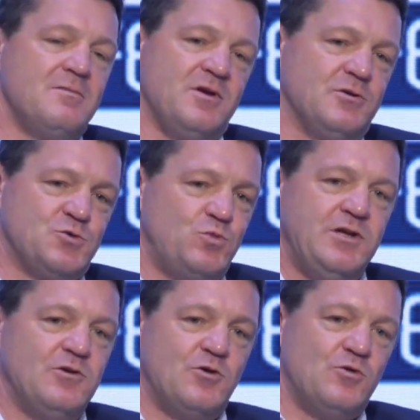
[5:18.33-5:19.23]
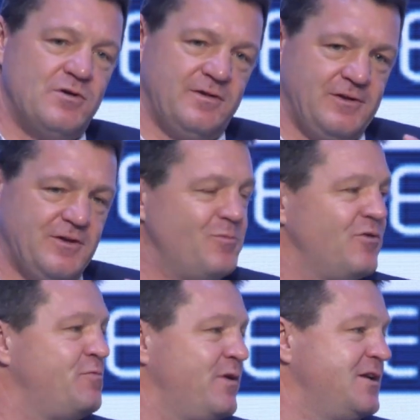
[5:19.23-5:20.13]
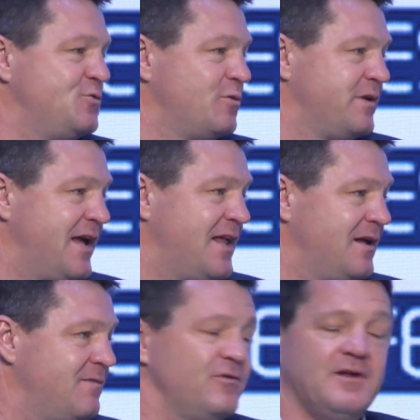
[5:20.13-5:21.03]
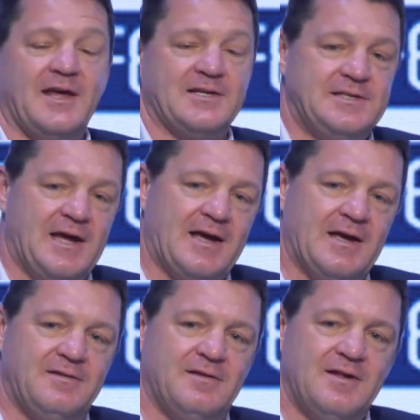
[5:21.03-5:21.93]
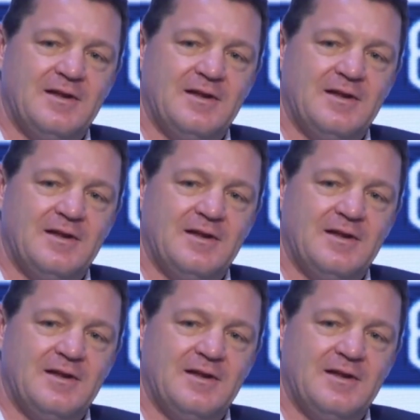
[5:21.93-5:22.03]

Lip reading: because we know the number of planes we're getting for the next decade.